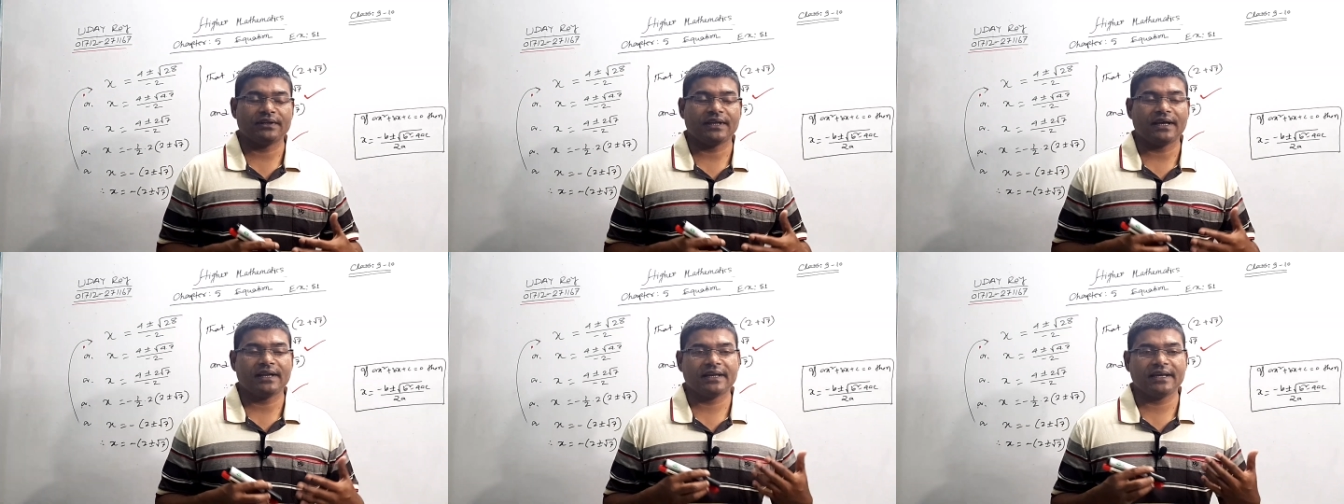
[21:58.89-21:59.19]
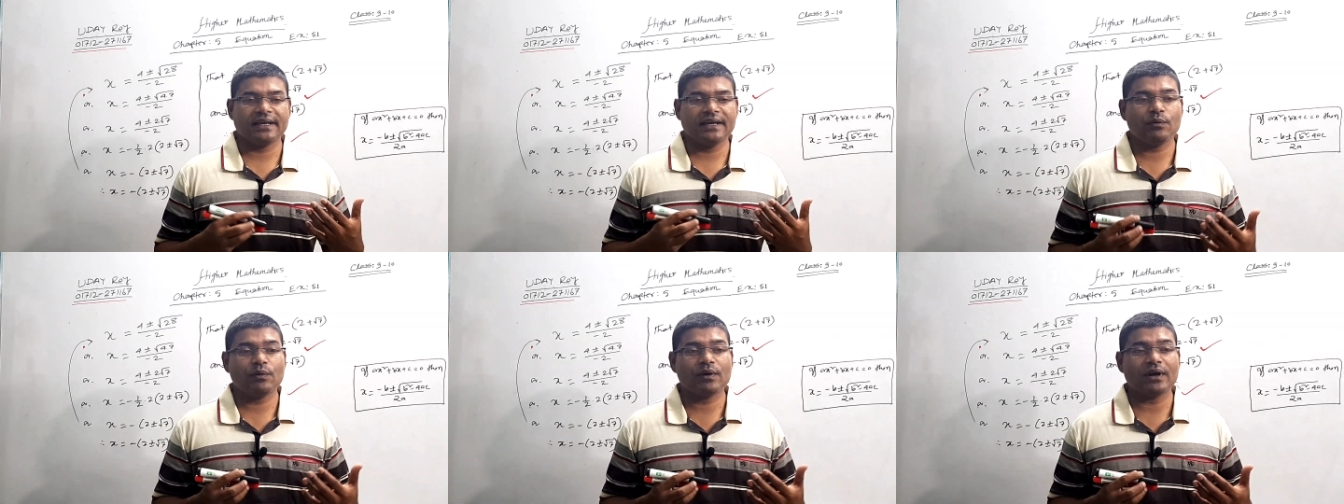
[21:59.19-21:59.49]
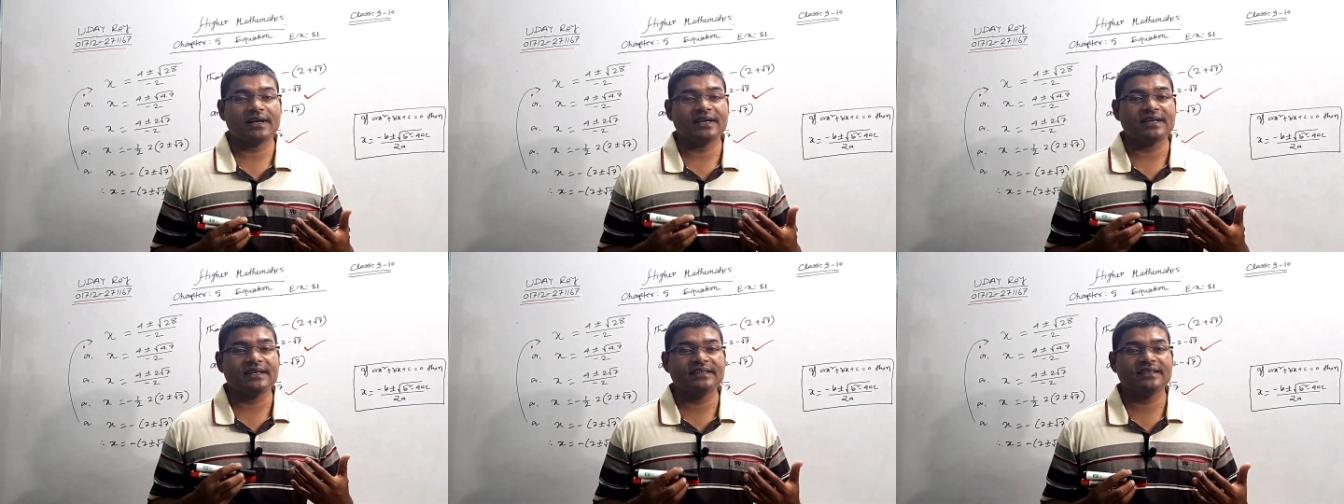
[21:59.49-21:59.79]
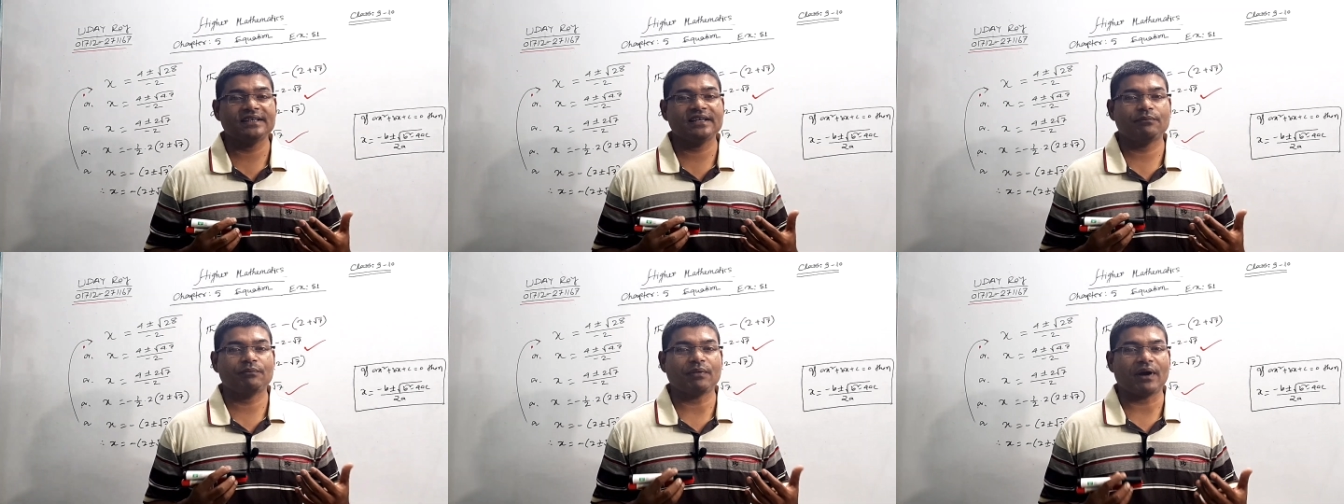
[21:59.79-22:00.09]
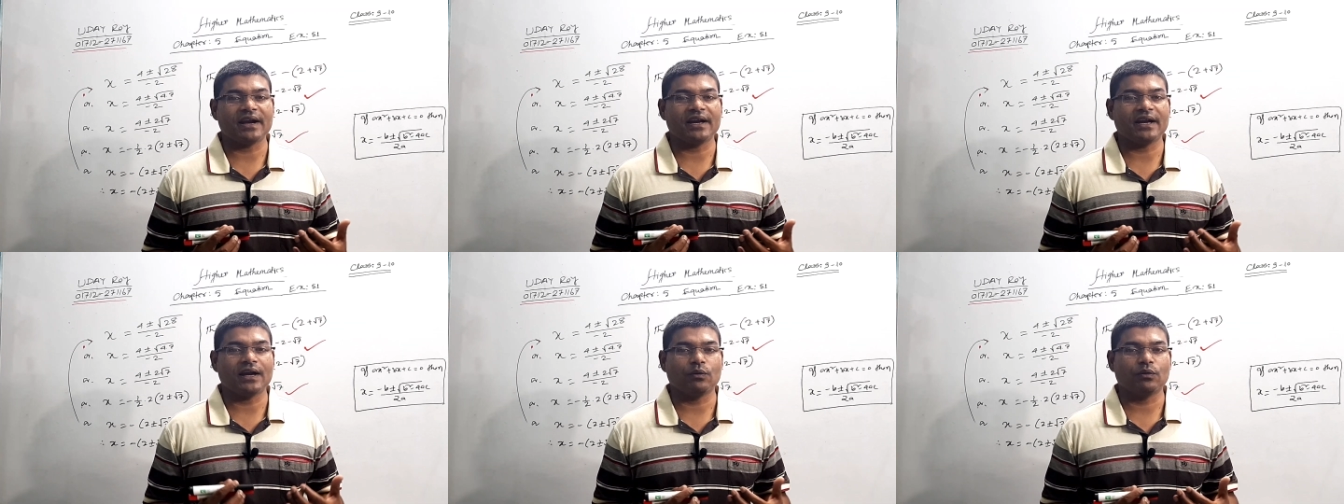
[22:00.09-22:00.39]
then you can easily
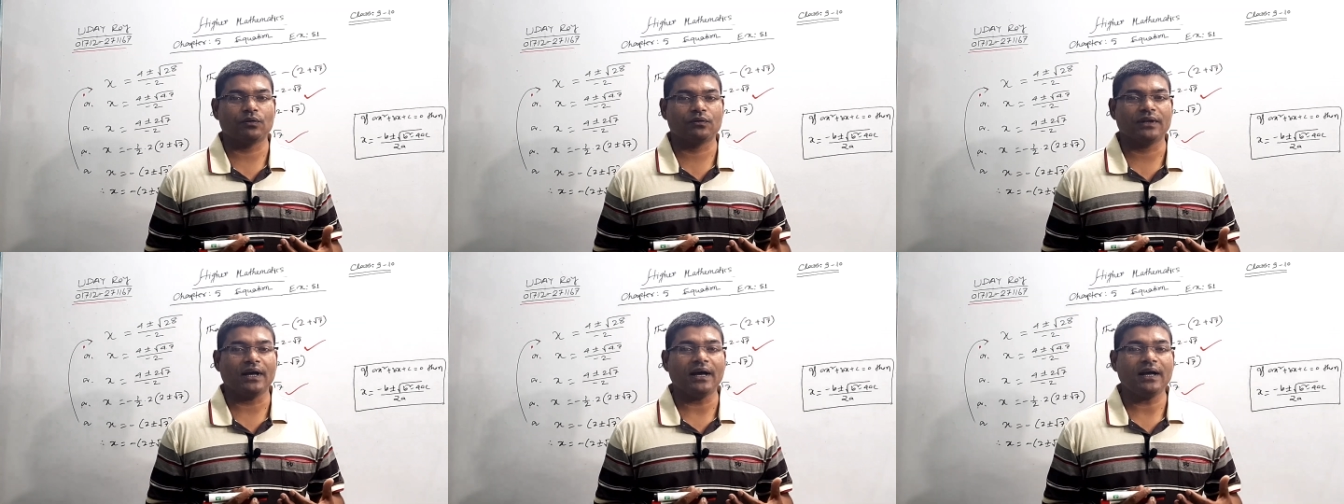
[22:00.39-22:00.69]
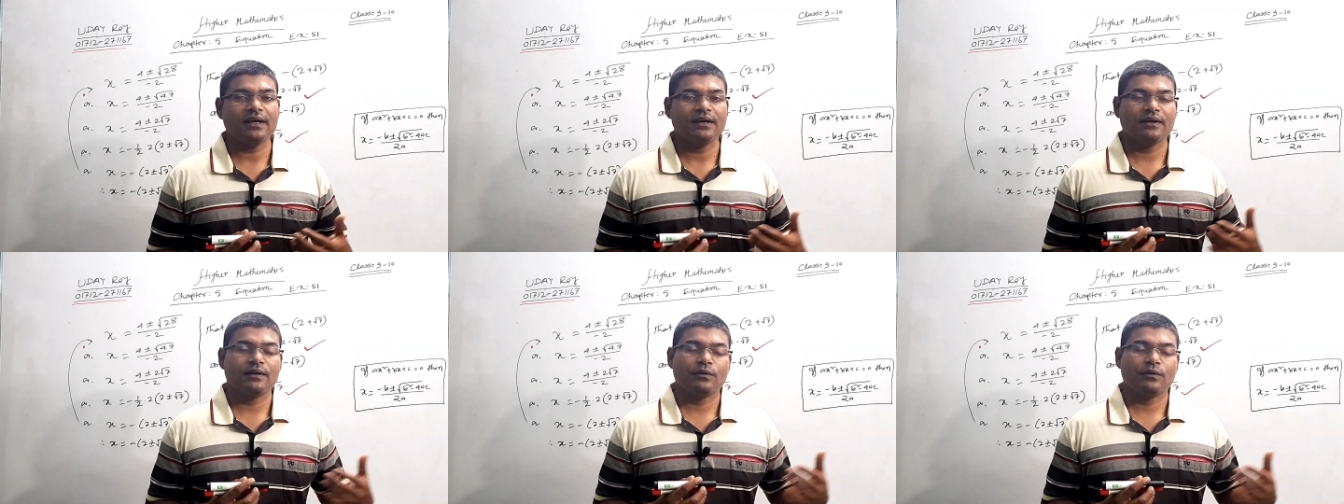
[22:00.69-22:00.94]
find out the